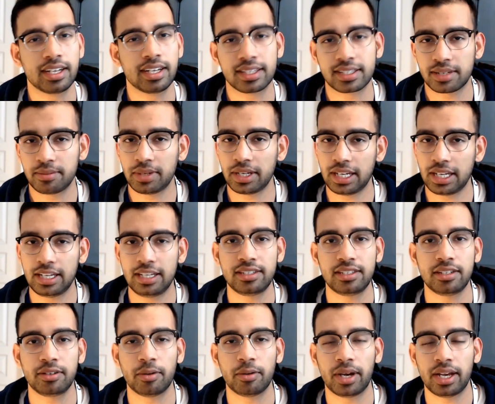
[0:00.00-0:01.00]
it's going to be an
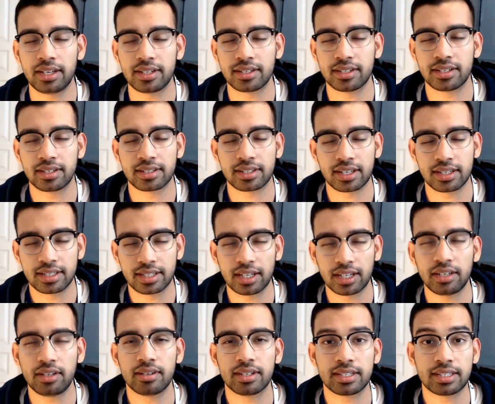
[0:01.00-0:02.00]
easy way to just
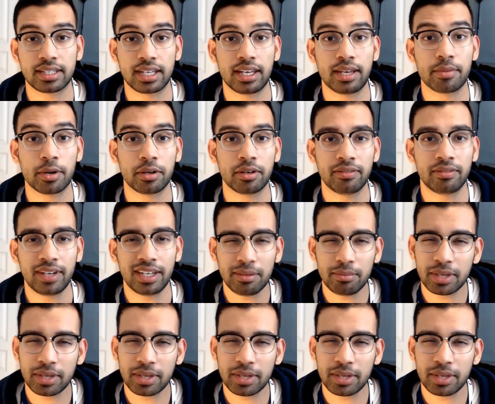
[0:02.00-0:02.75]
continue to stay motivated,